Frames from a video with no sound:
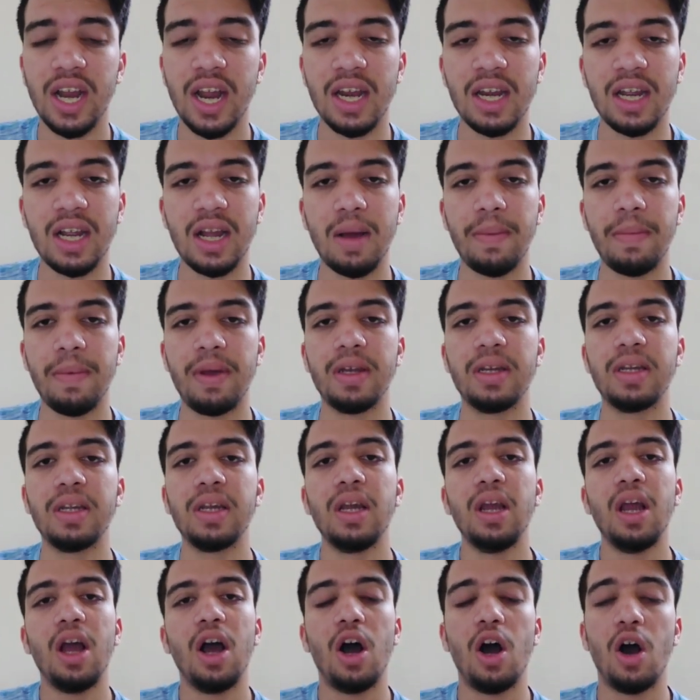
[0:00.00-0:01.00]
and comment
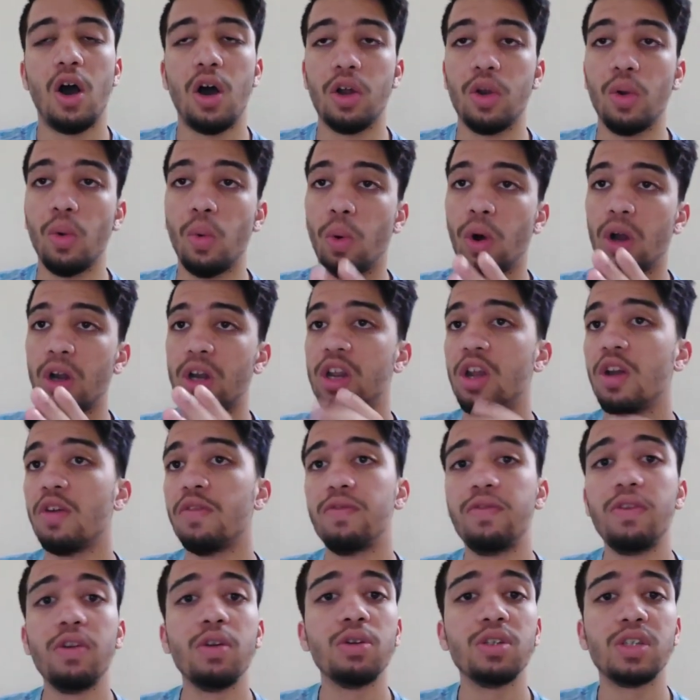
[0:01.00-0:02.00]
on what your
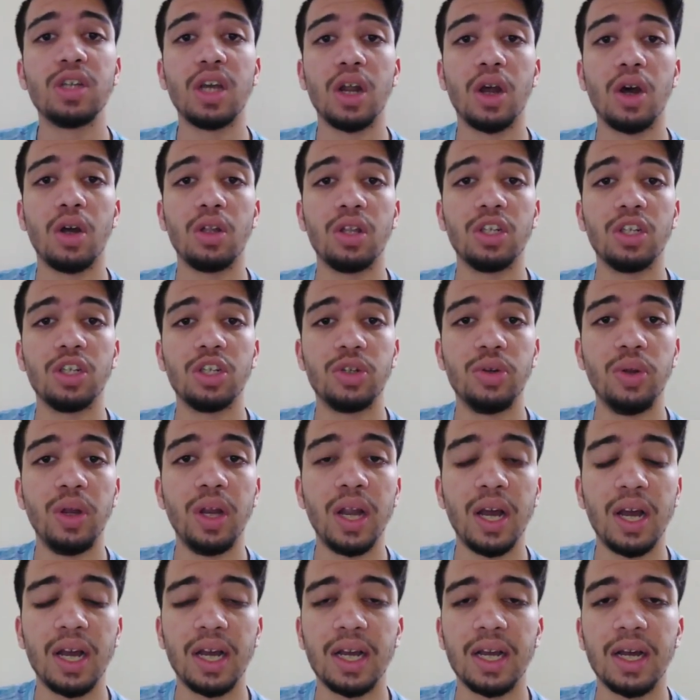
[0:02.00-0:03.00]
views are on the Sri
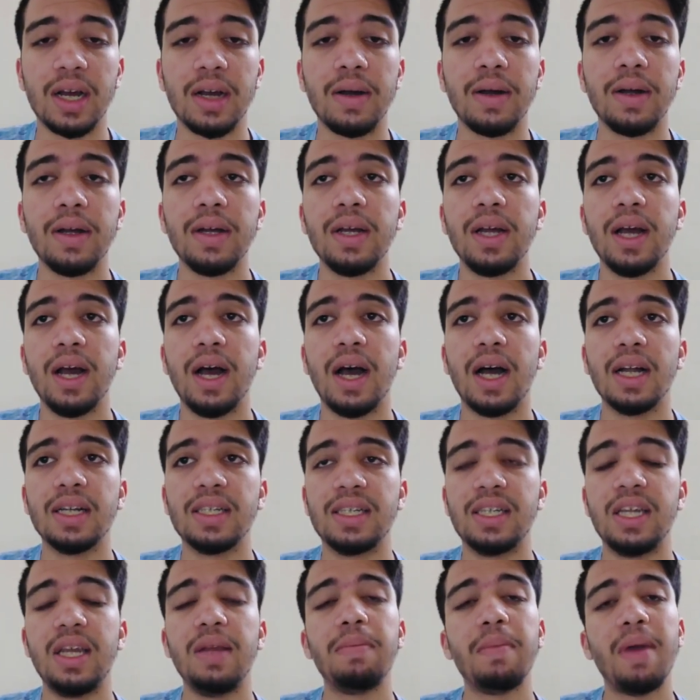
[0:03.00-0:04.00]
Lanka
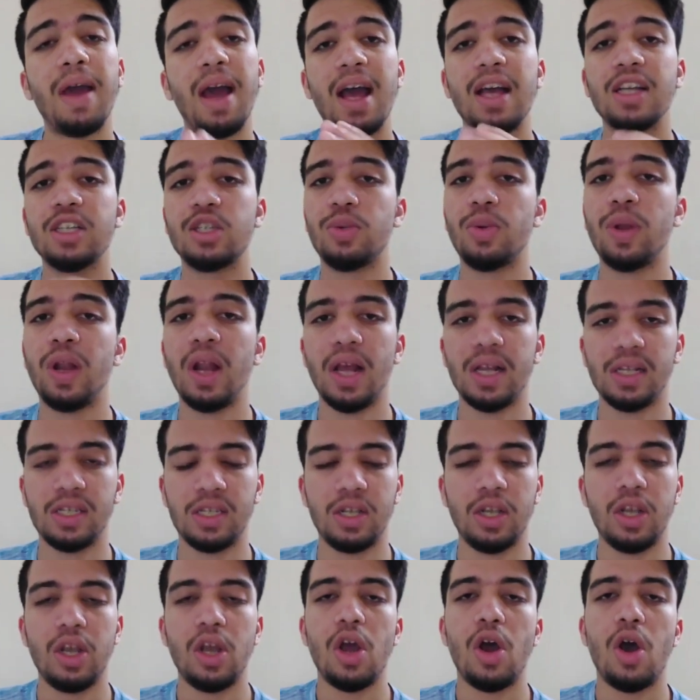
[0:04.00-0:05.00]
team as well
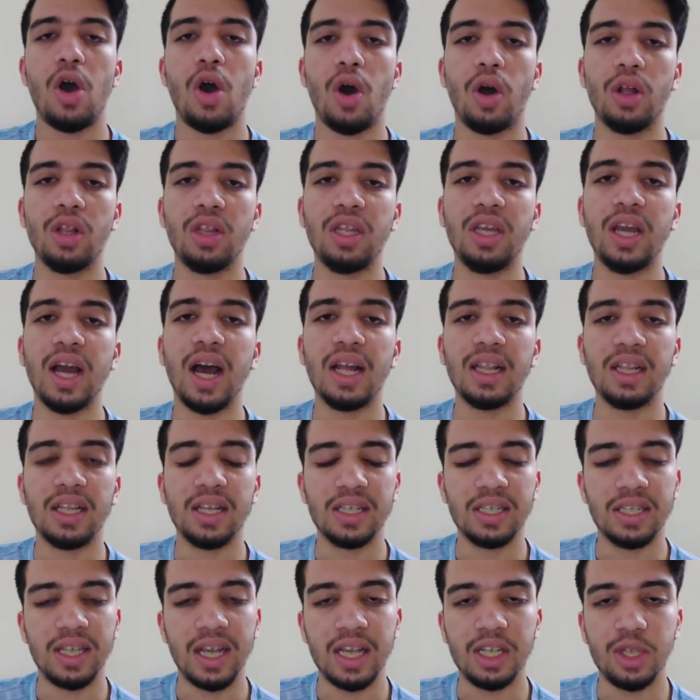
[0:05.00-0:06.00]
as on the
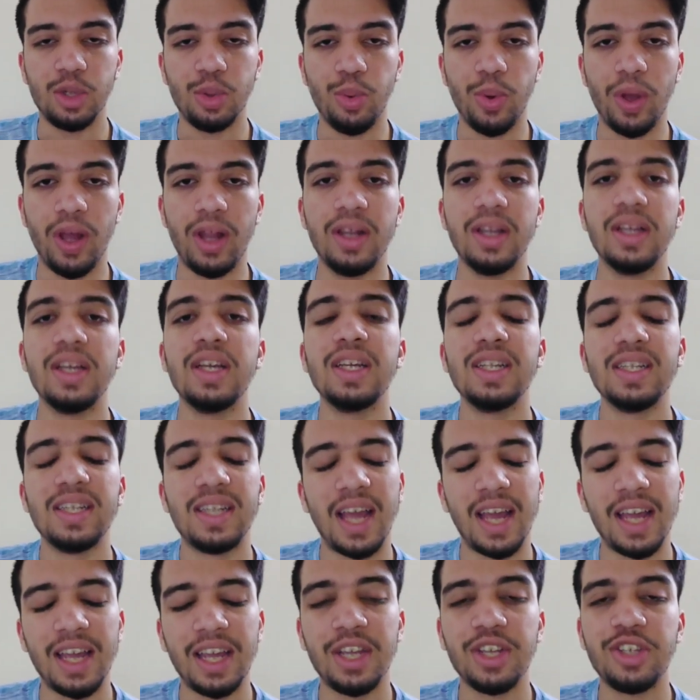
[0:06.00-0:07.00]
others as well.
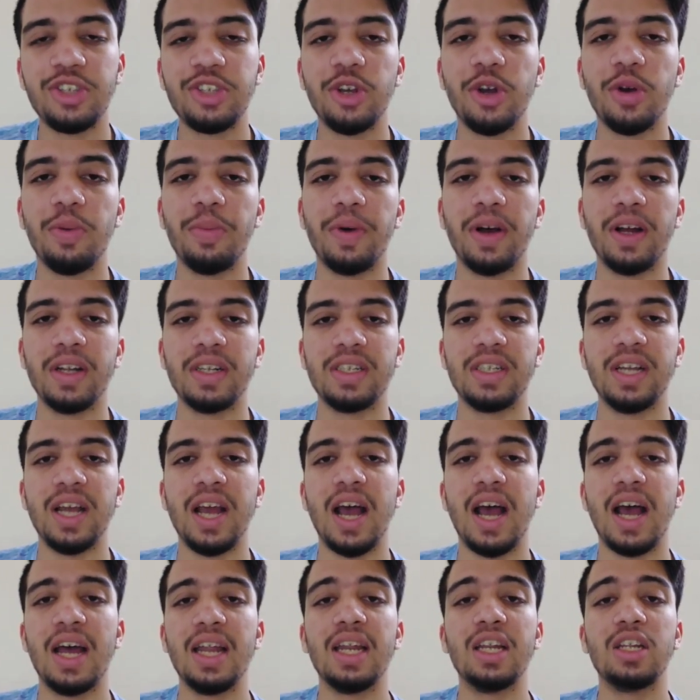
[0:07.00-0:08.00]
Thank you so much.
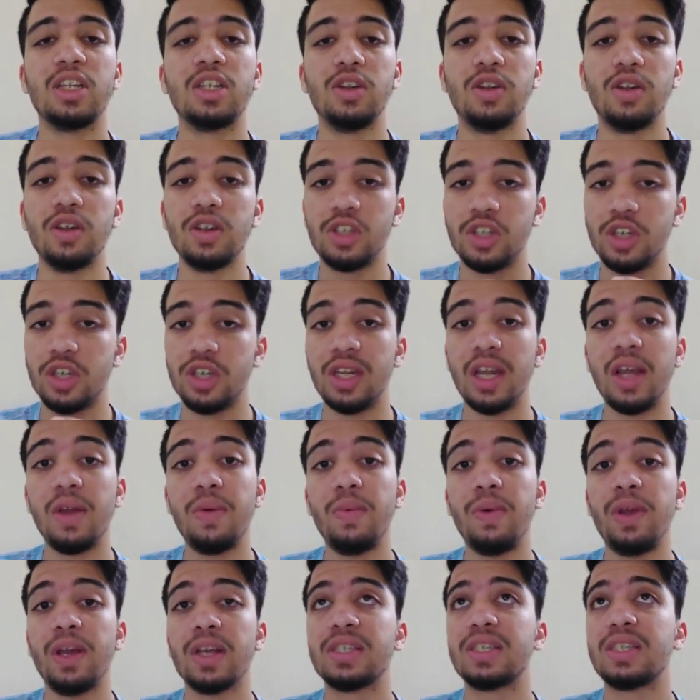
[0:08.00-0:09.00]
And today
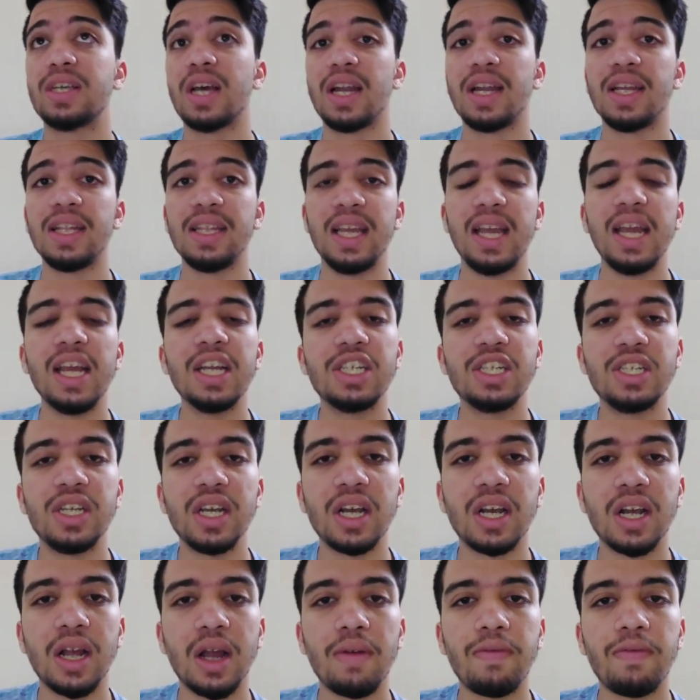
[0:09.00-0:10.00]
we are starting the
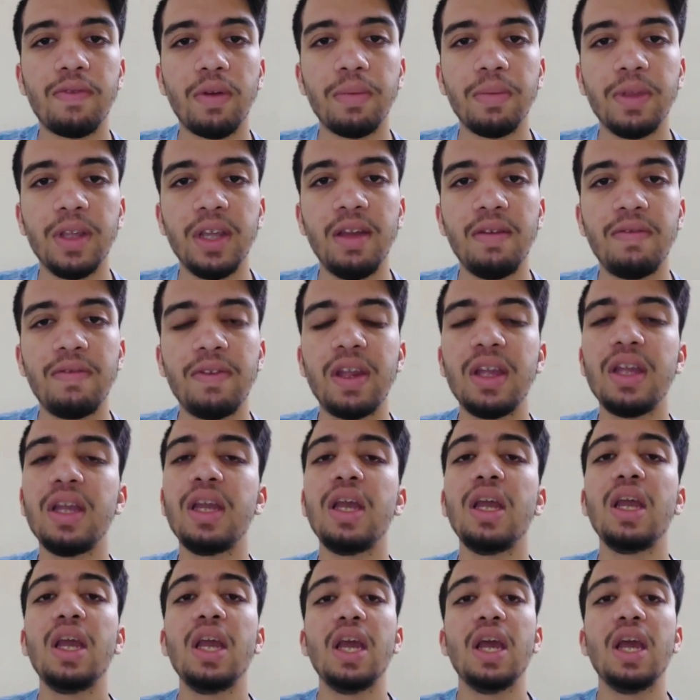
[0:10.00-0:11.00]
Asia Cup from the evening.